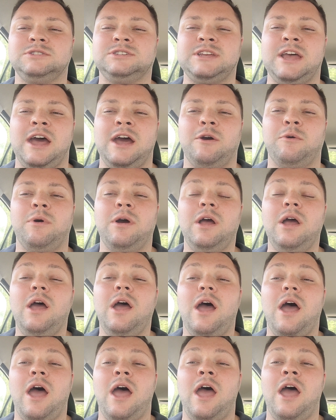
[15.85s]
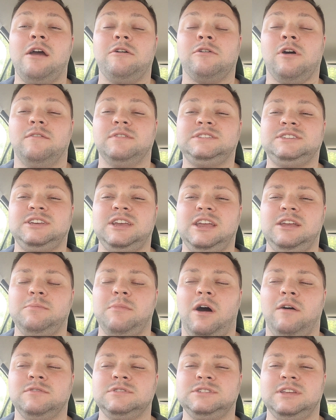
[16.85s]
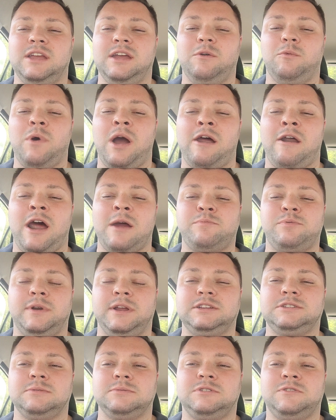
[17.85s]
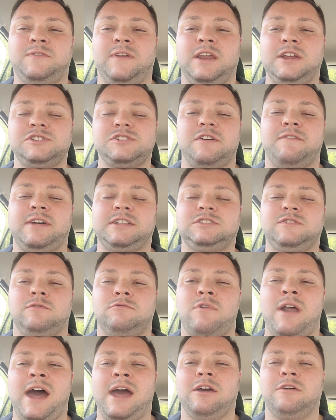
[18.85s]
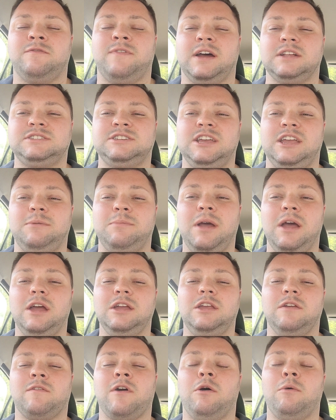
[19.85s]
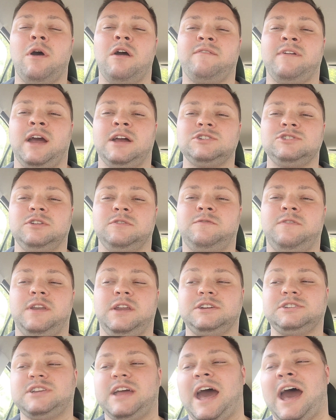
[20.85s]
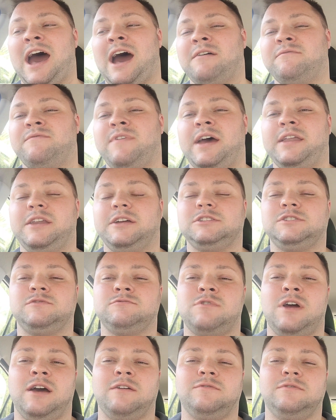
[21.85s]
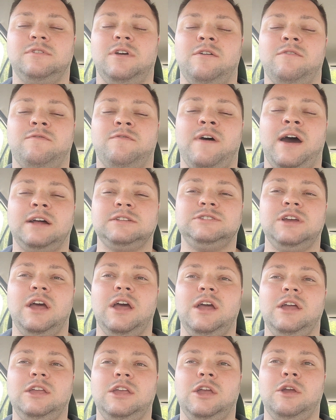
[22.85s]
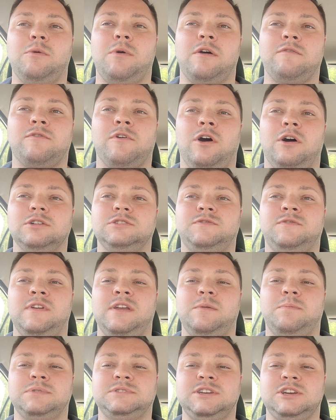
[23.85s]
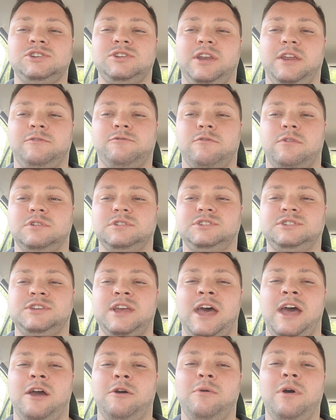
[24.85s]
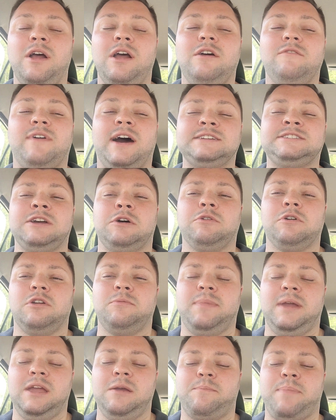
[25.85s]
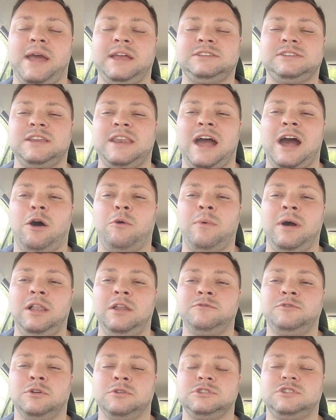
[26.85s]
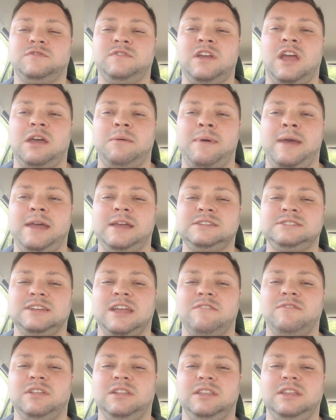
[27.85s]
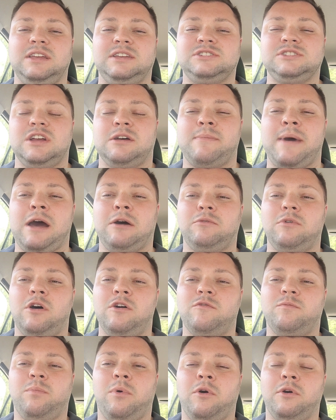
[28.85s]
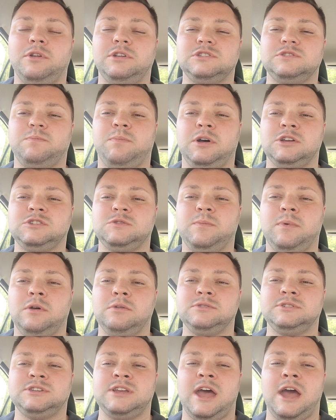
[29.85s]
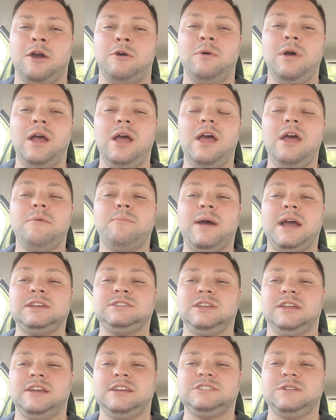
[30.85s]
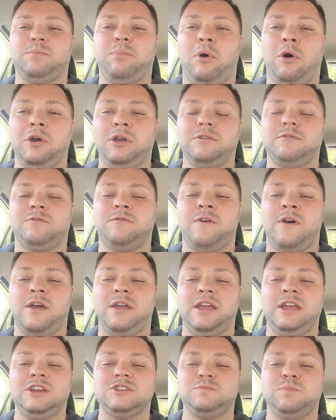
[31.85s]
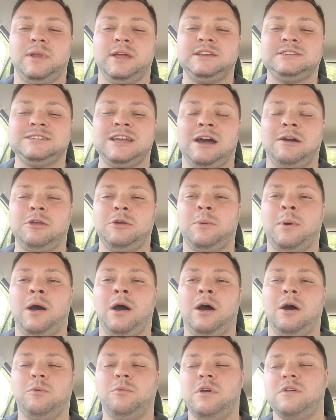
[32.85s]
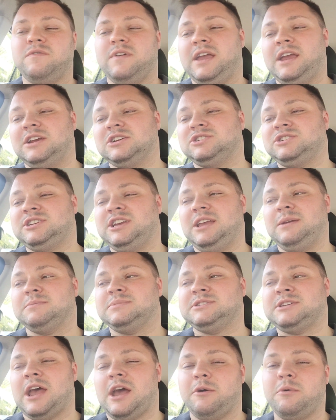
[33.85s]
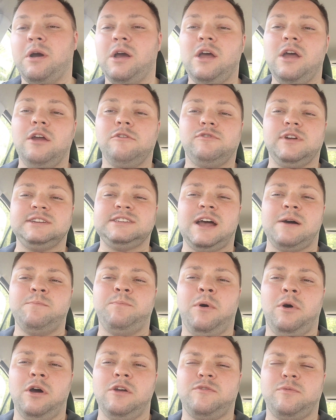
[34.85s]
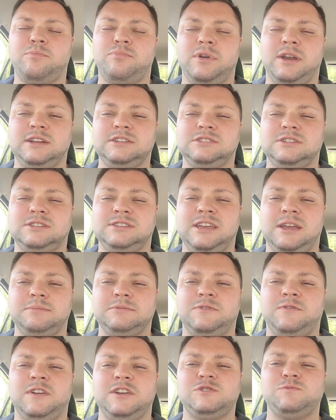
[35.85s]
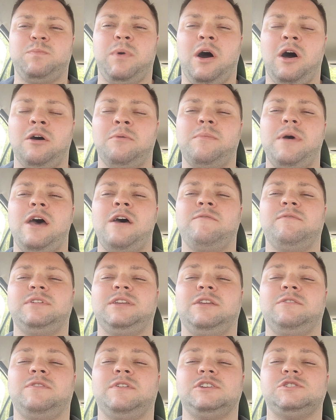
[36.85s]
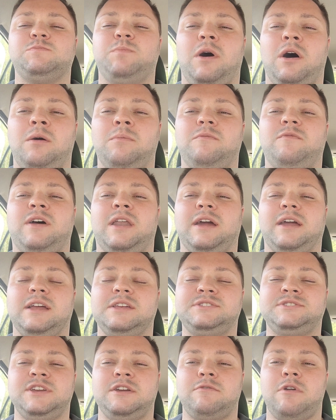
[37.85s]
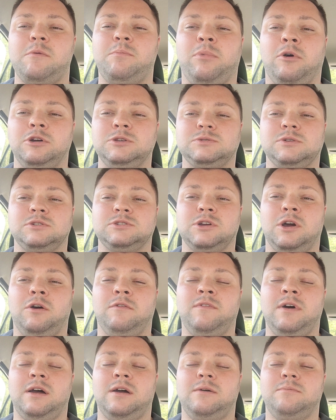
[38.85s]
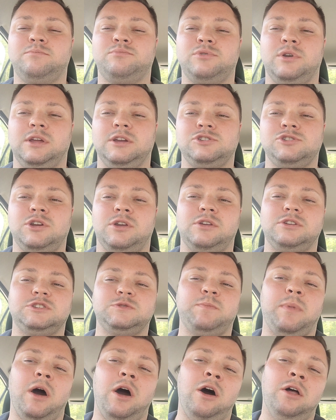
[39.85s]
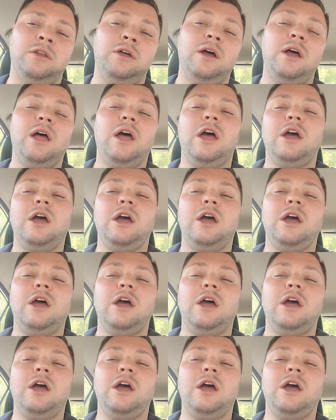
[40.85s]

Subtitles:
So we've got the team, obviously, where I predict them to finish, and then to the right of that team, you've got where they actually finished, and then to the right of that, you have got the position difference. So that's how we're going to be basing how well I've done. So the aim is to get the least amount of points possible. So basically it's a point for each place out you are with each team. So for example, if I predict the team to finish bottom and they did finish bottom, then I get 0 points because I got that prediction spot on.